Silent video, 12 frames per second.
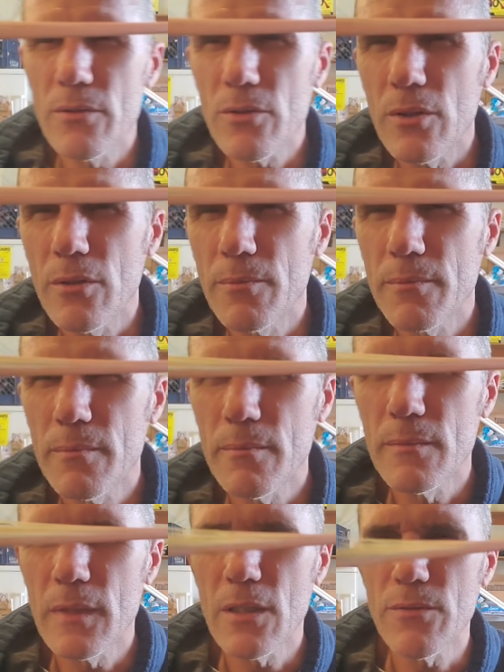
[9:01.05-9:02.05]
So
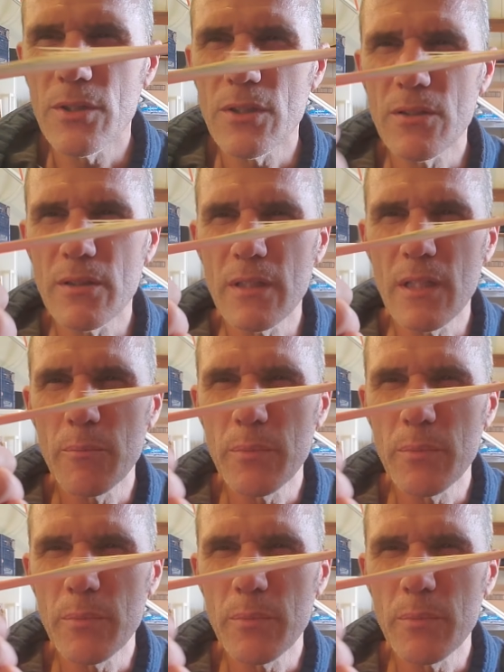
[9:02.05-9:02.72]
I don't know if you could see that,